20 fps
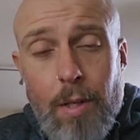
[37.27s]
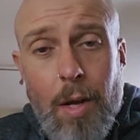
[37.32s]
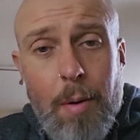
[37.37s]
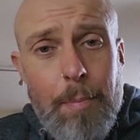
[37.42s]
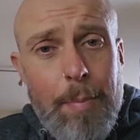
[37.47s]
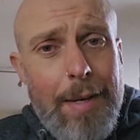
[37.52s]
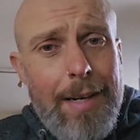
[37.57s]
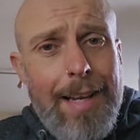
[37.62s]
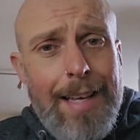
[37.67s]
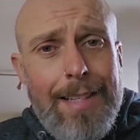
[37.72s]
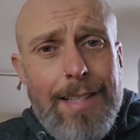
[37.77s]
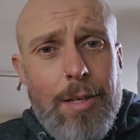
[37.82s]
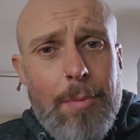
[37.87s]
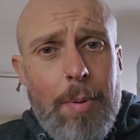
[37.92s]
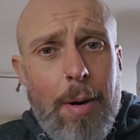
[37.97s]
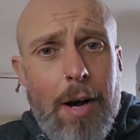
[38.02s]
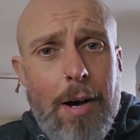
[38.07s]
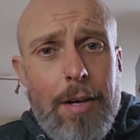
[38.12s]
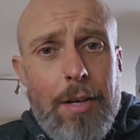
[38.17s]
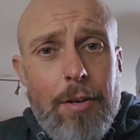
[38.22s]
A bit late to the
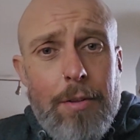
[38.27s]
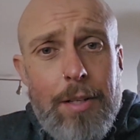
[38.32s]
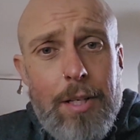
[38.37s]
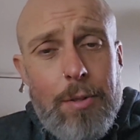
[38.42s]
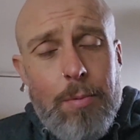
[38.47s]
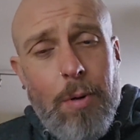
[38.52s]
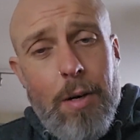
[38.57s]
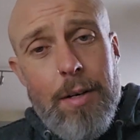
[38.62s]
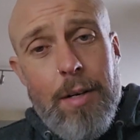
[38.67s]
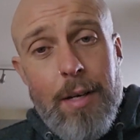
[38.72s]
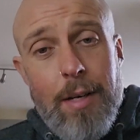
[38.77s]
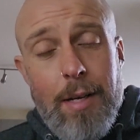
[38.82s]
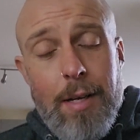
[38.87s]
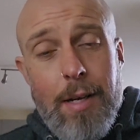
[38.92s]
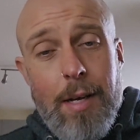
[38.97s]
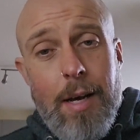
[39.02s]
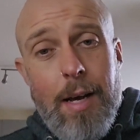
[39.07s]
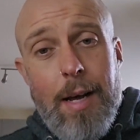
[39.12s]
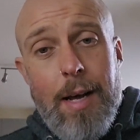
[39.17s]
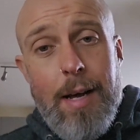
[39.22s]
party on this one.
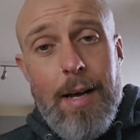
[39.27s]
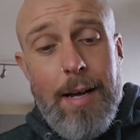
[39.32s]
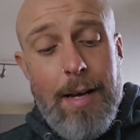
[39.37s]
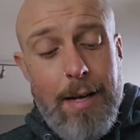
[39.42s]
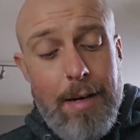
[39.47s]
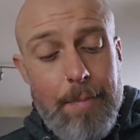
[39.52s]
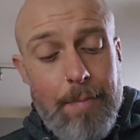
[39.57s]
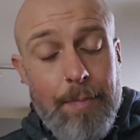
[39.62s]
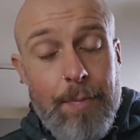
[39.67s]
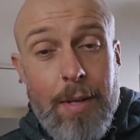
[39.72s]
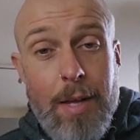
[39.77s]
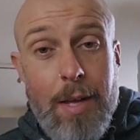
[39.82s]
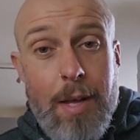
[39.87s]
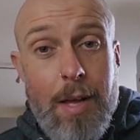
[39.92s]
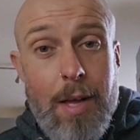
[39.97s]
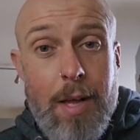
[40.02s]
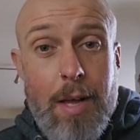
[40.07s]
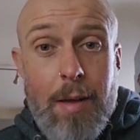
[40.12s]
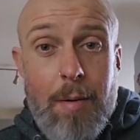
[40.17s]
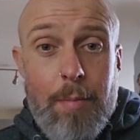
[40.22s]

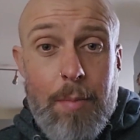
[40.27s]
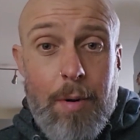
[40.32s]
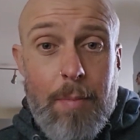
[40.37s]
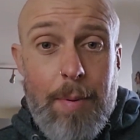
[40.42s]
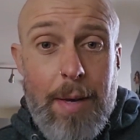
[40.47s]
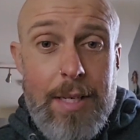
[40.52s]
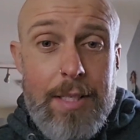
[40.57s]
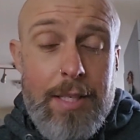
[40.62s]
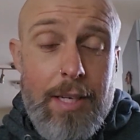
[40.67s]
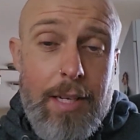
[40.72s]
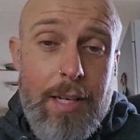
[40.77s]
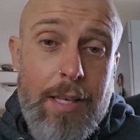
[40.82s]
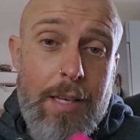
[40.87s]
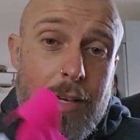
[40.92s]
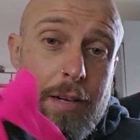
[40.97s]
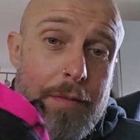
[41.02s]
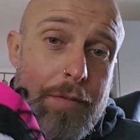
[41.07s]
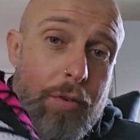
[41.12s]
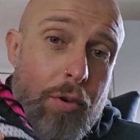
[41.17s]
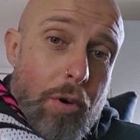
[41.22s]
But basically
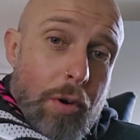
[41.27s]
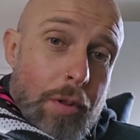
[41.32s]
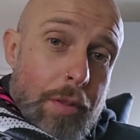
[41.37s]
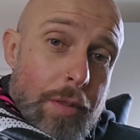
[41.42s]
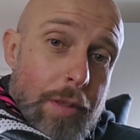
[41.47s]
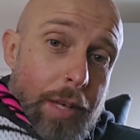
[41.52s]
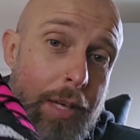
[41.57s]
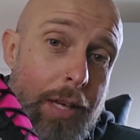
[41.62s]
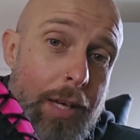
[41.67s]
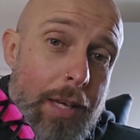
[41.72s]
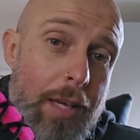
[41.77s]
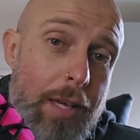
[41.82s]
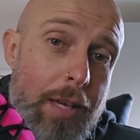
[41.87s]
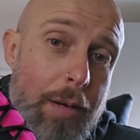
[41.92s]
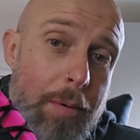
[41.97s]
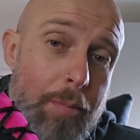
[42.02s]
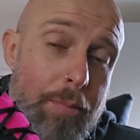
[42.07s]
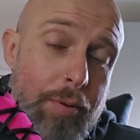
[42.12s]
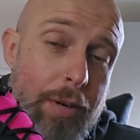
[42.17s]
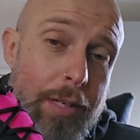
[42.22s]
I've got the
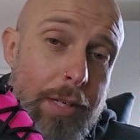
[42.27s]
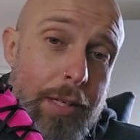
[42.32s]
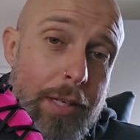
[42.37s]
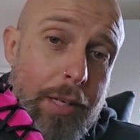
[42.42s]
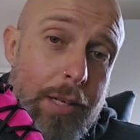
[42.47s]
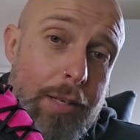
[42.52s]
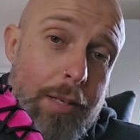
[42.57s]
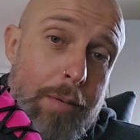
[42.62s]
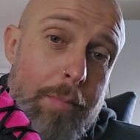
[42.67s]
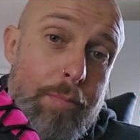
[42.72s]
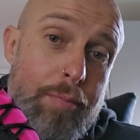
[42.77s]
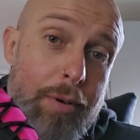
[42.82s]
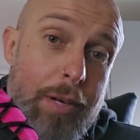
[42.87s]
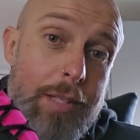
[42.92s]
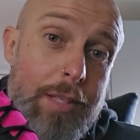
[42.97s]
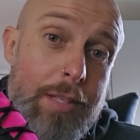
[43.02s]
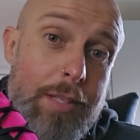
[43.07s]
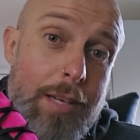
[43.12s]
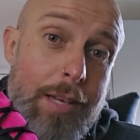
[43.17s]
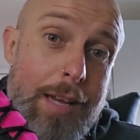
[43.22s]

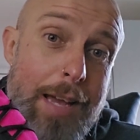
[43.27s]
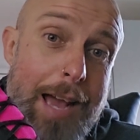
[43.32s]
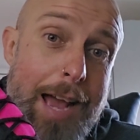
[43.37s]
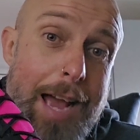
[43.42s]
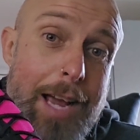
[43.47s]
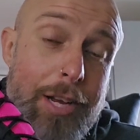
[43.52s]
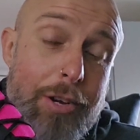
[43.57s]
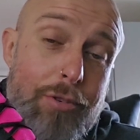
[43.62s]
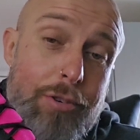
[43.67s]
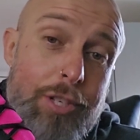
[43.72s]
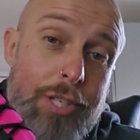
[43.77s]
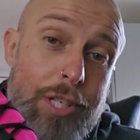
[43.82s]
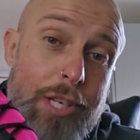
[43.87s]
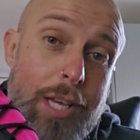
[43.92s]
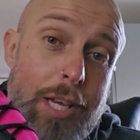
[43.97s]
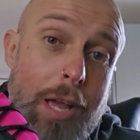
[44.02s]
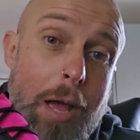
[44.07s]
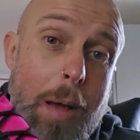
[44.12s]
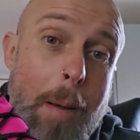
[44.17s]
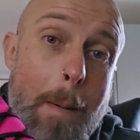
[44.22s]
Predator
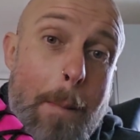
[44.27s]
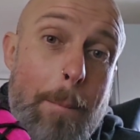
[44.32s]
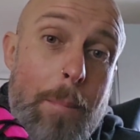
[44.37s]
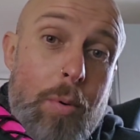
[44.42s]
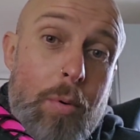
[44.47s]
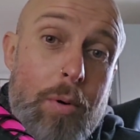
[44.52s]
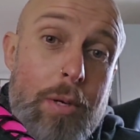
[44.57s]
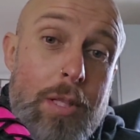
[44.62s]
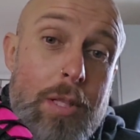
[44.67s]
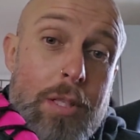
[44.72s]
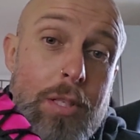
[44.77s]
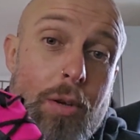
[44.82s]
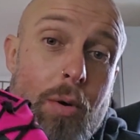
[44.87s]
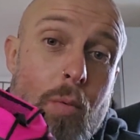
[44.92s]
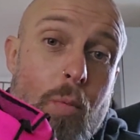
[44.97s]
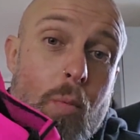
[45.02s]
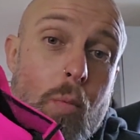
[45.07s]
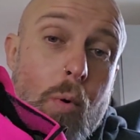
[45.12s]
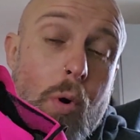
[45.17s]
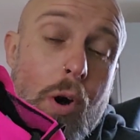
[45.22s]
Accuracy Point
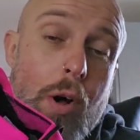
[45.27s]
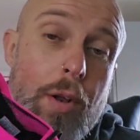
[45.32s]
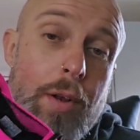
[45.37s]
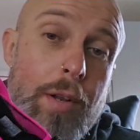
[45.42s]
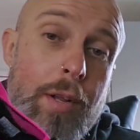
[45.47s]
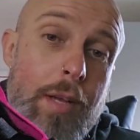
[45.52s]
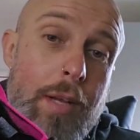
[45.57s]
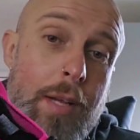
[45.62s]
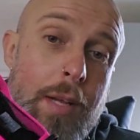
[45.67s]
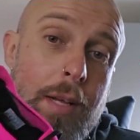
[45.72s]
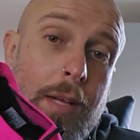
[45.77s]
1.